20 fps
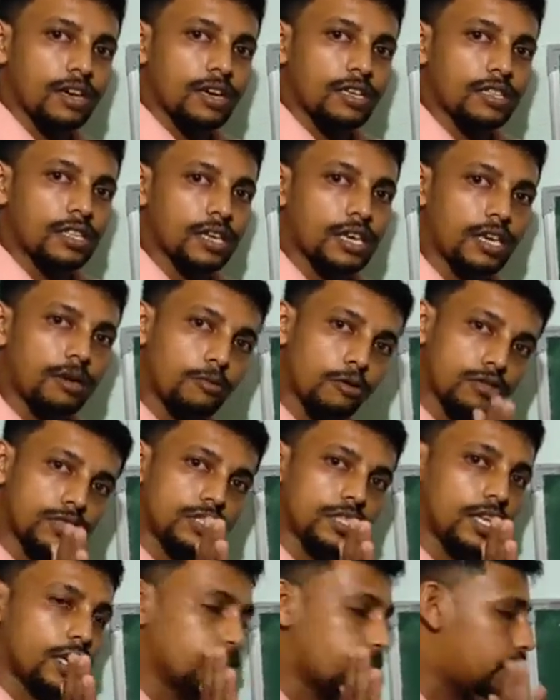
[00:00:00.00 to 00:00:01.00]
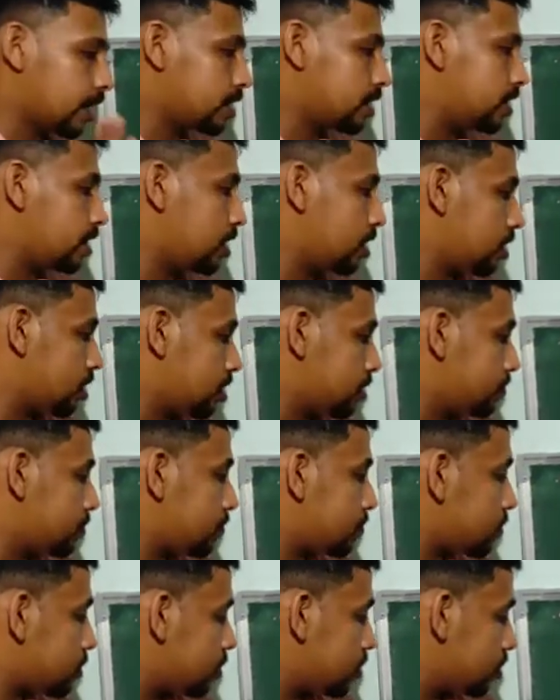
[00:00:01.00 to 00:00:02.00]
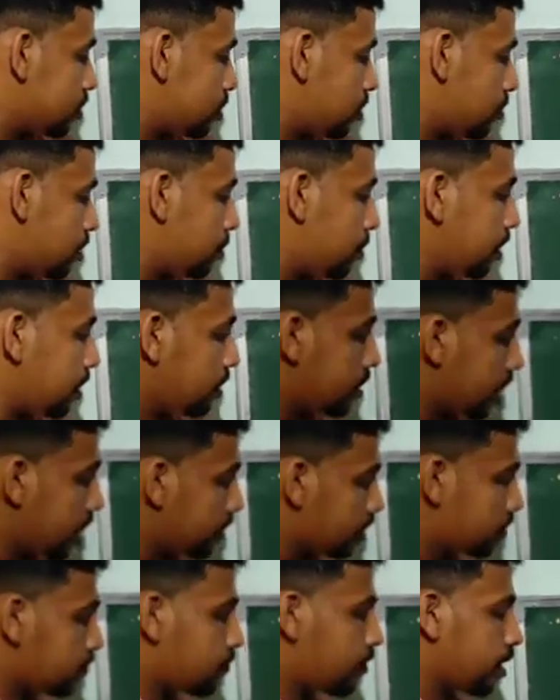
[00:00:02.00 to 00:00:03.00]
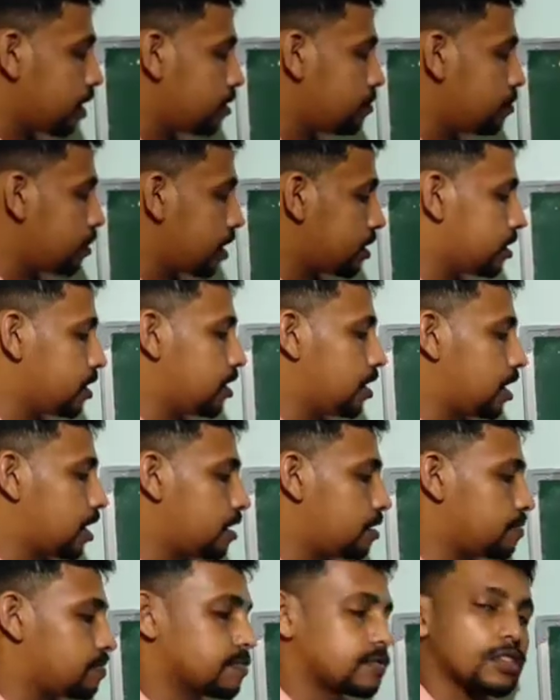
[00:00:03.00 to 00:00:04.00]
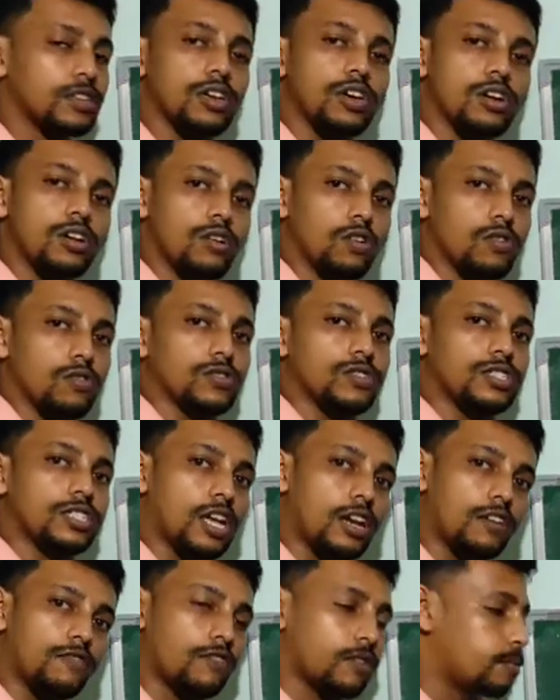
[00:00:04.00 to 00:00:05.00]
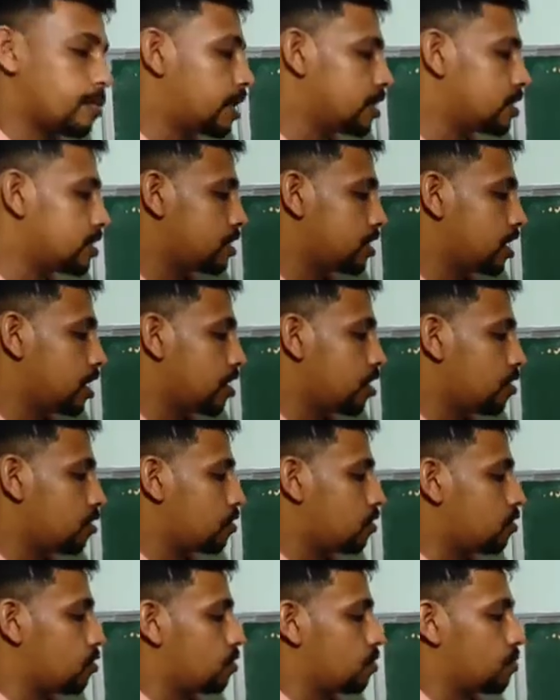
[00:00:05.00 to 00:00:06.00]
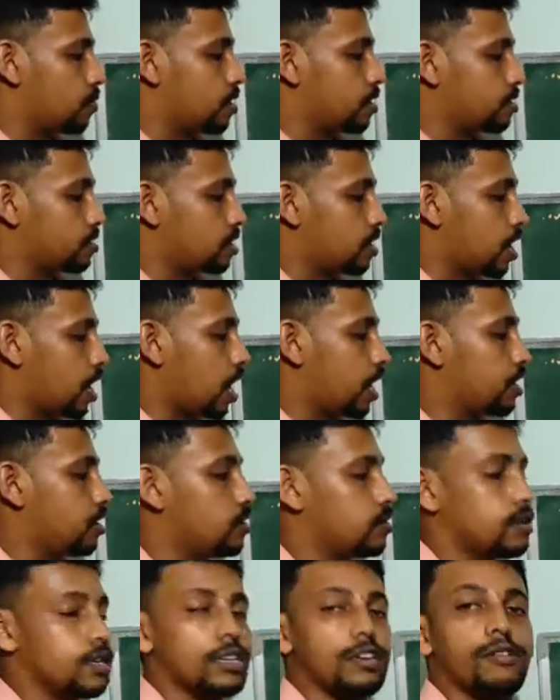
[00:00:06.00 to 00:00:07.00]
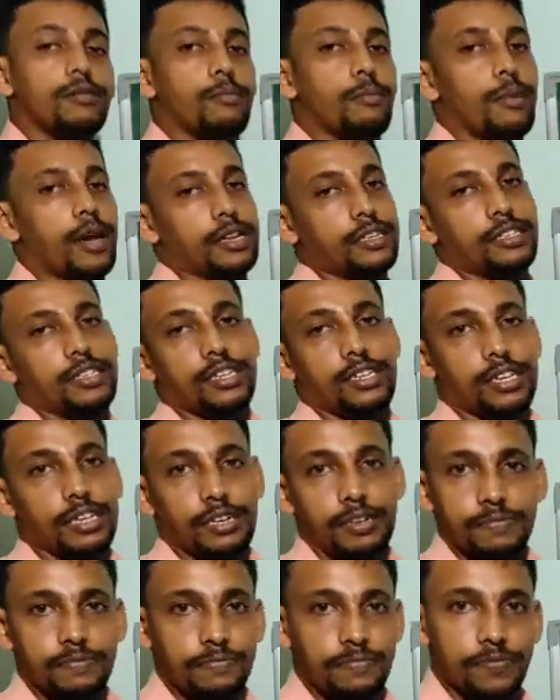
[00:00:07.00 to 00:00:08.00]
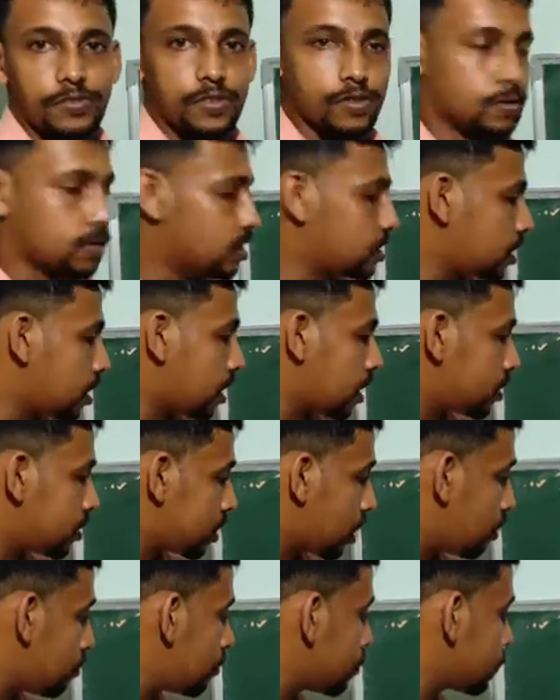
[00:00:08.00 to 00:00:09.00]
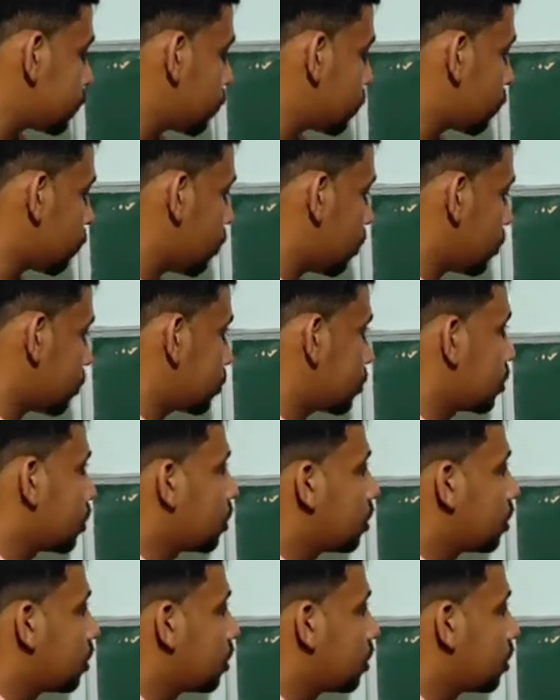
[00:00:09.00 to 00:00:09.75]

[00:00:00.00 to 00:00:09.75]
The chemosynthetic bacteria, they may be nitrifying bacteria or sulfur bacteria or what? Iron bacteria. So these are examples for what?